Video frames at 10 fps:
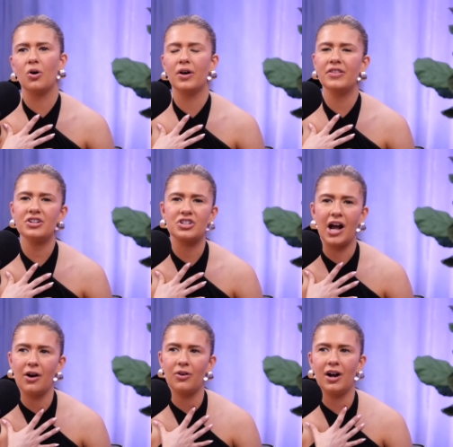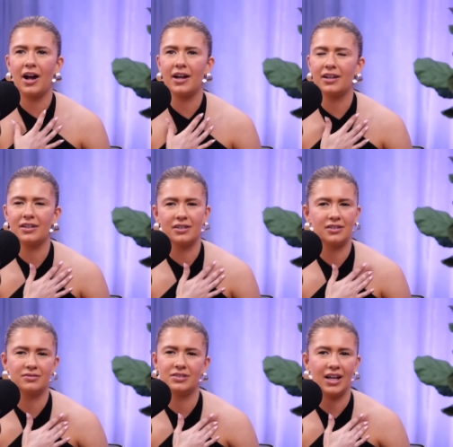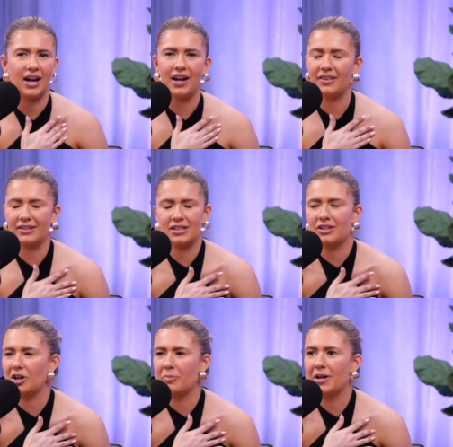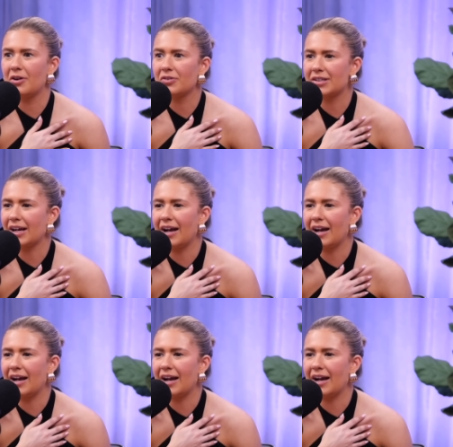in the shower, I like to clear out my nose. Like, I